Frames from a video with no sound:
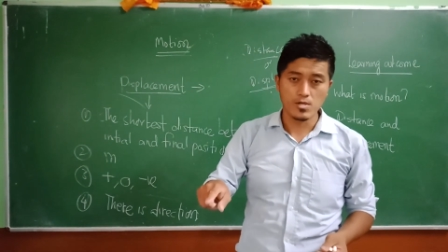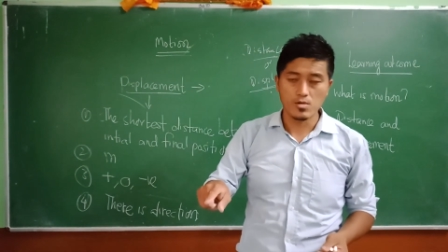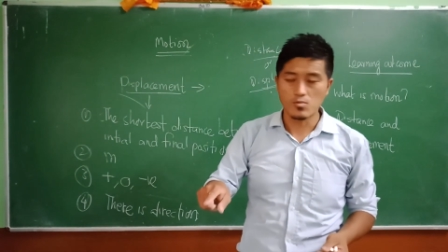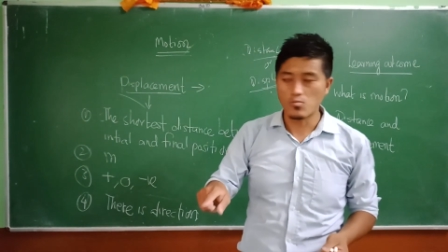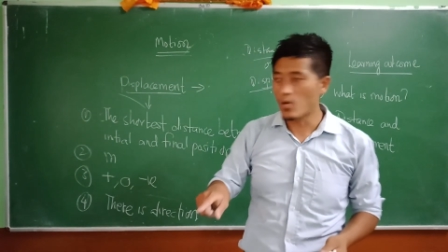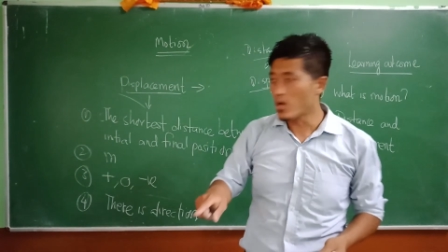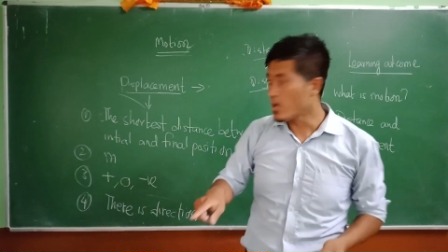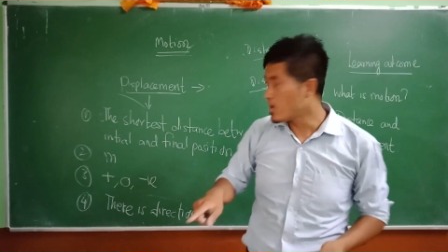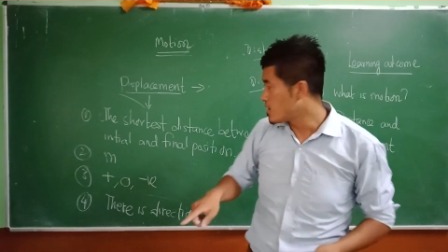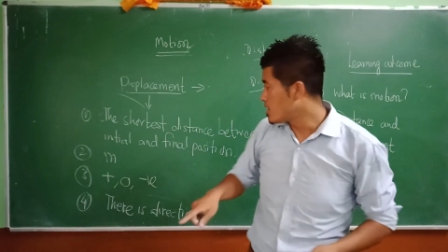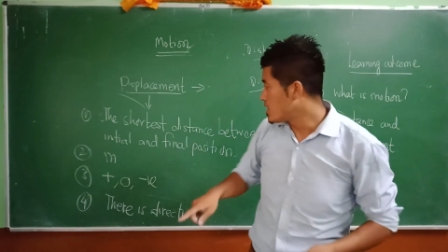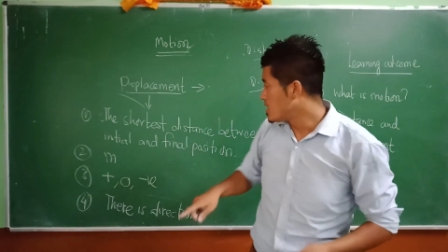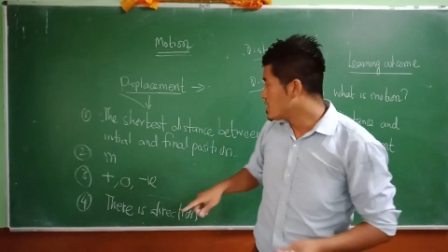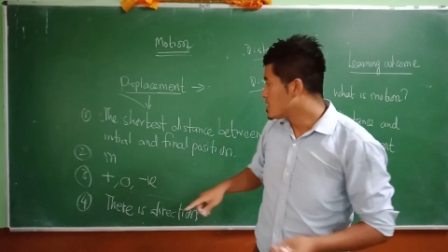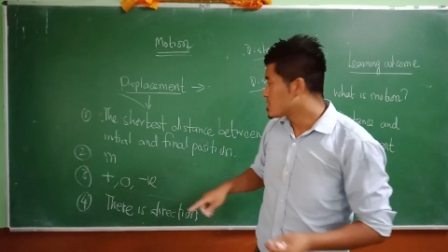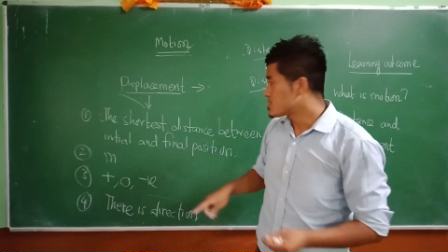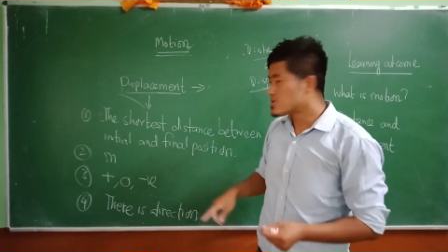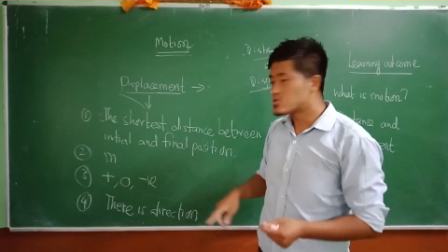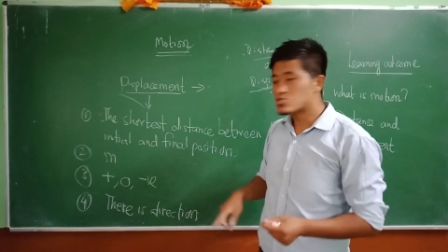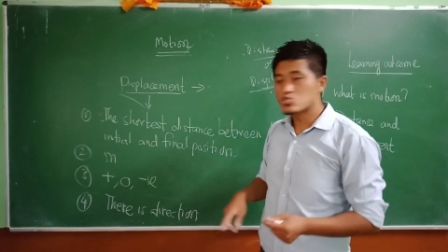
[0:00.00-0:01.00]
wa
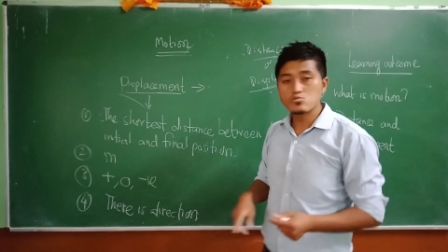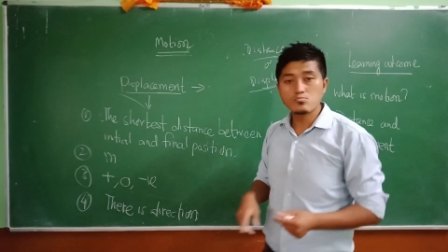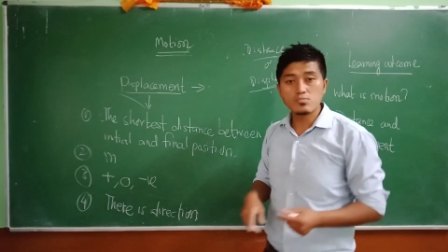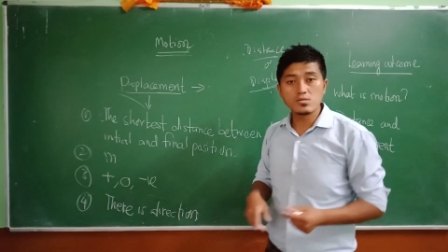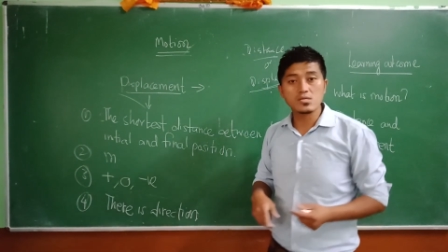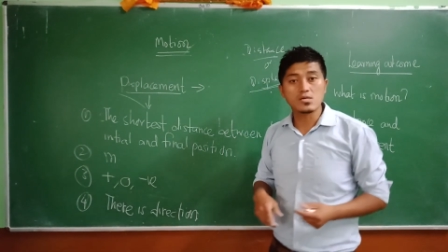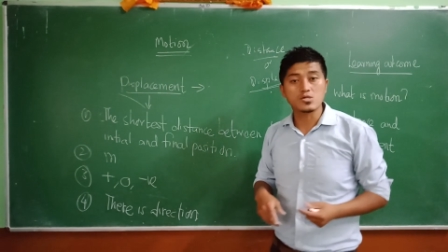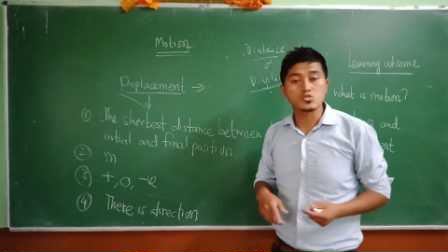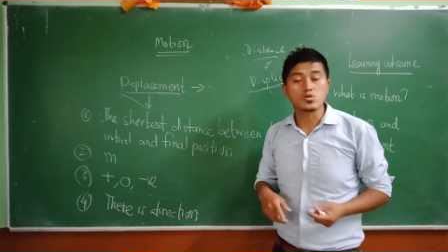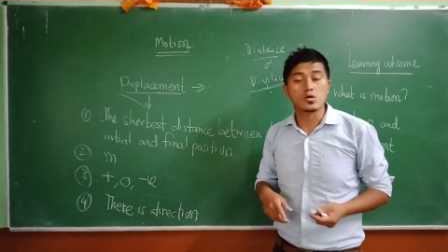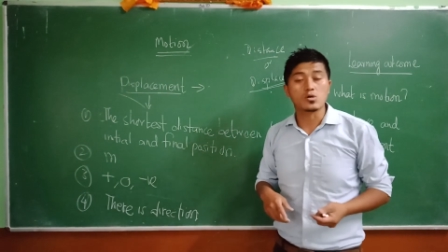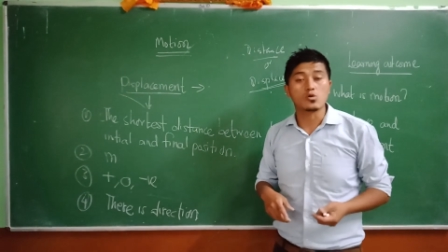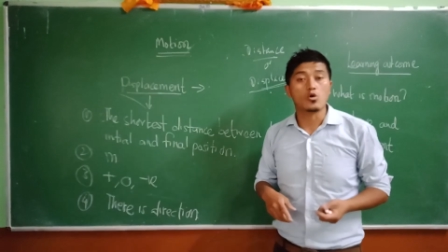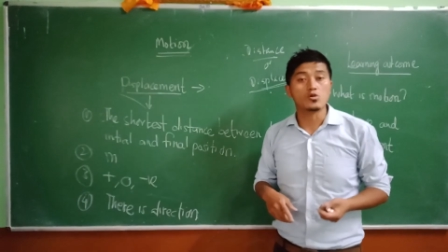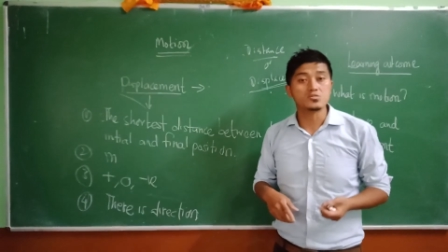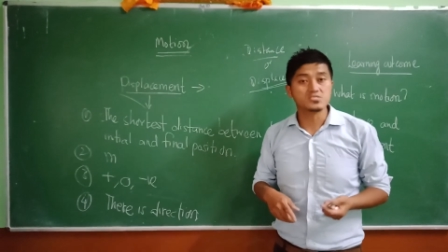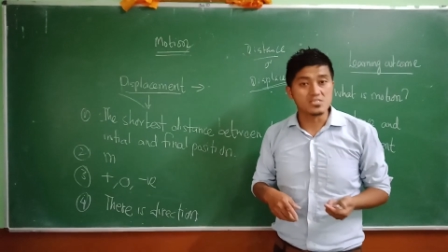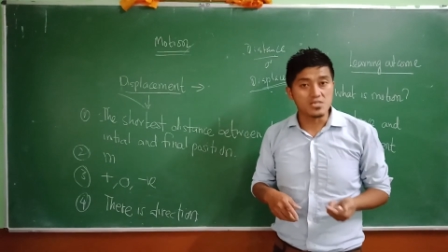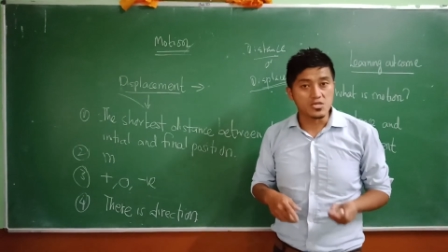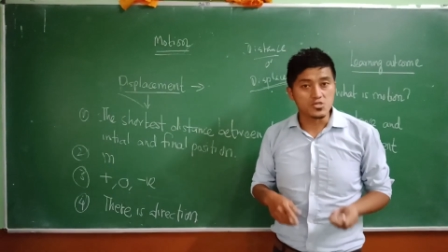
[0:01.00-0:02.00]
that's somebody was
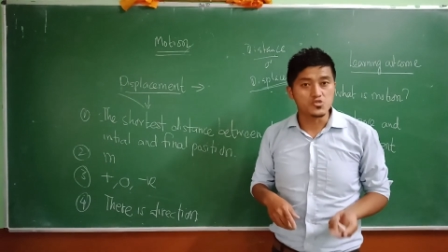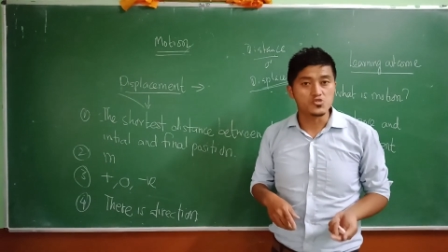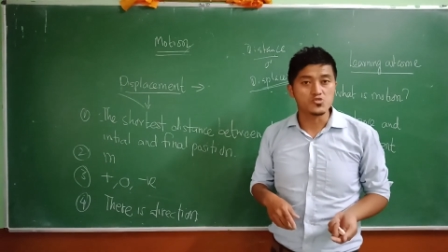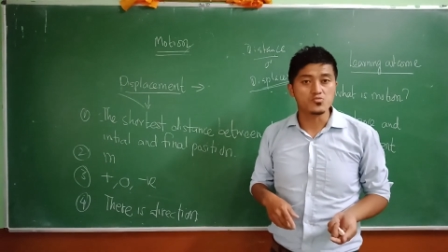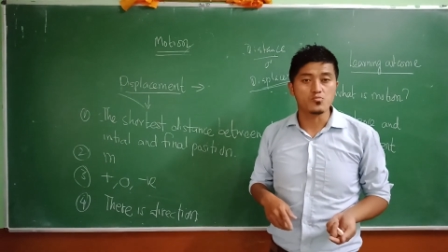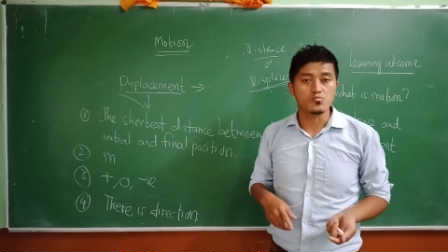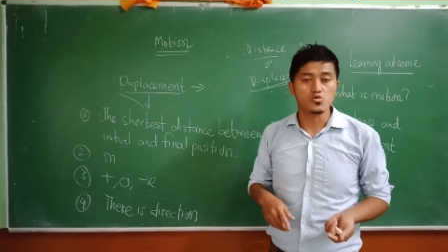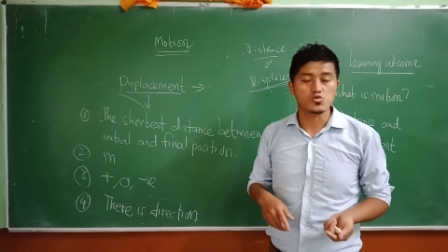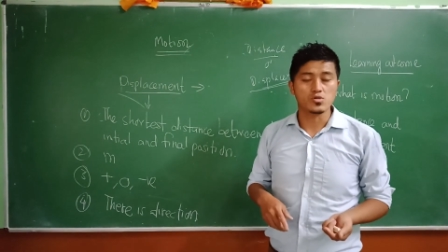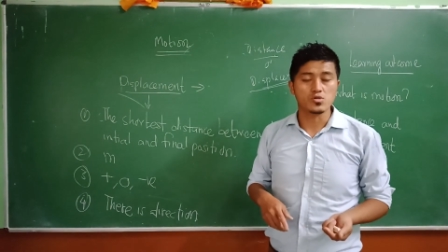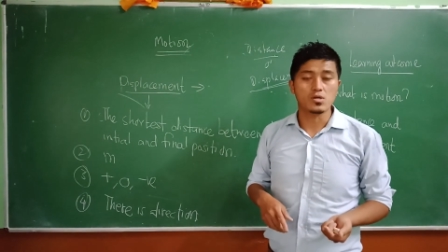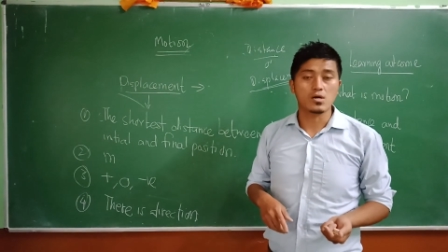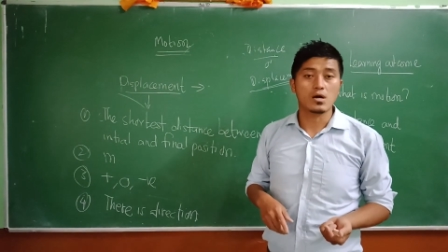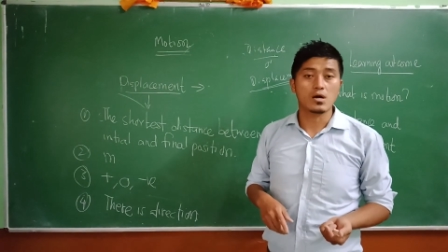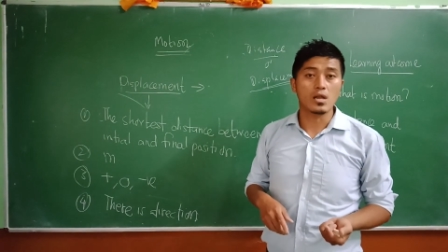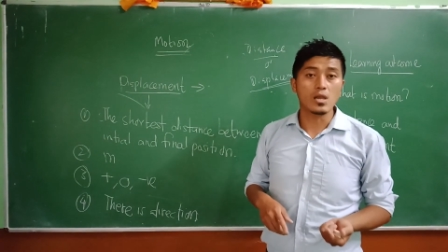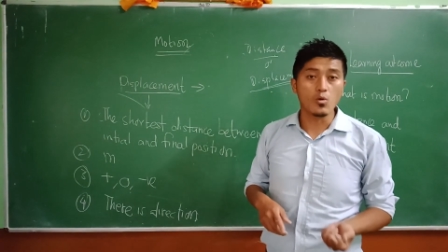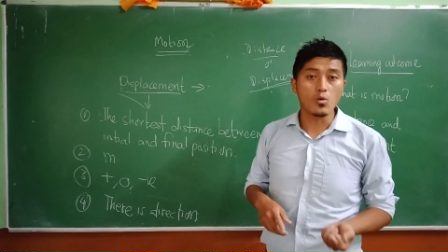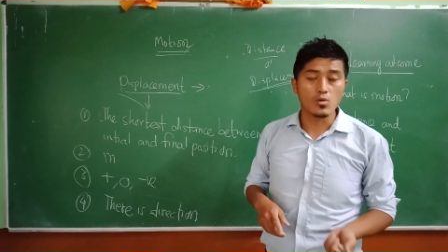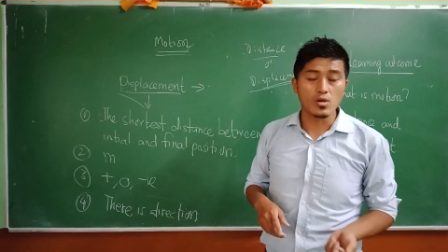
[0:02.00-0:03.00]
oscillatory motion
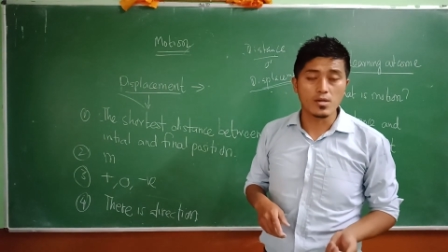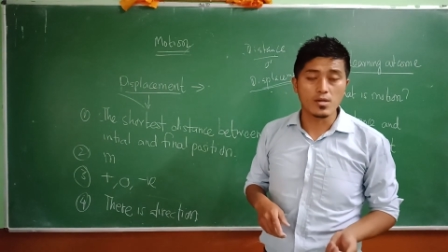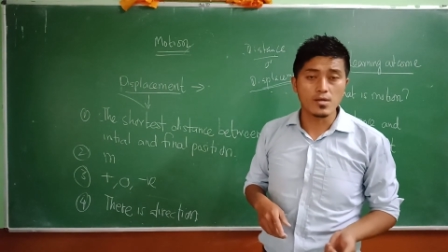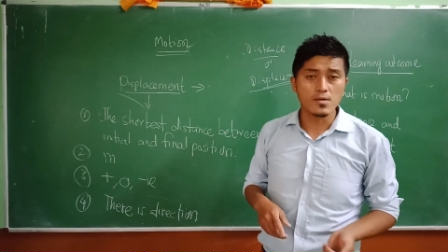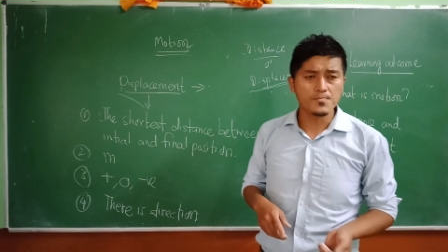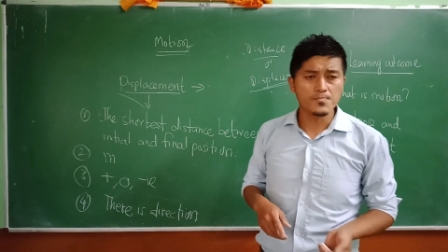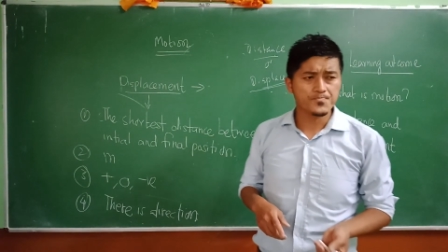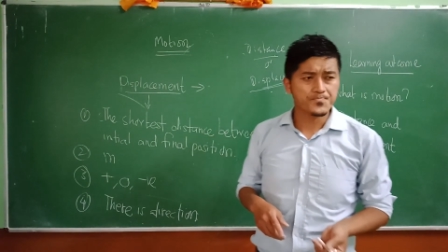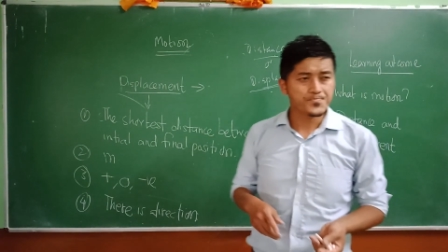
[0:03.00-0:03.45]
na